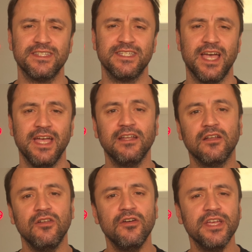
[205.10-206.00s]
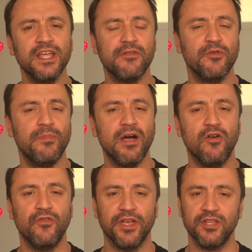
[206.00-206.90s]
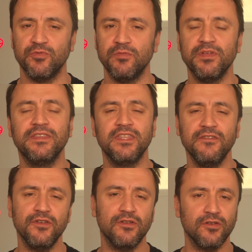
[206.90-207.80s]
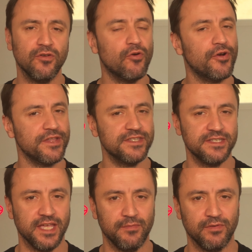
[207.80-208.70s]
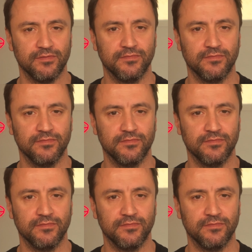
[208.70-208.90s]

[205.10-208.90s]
are tight, locking out the bar overhead will be difficult or unstable.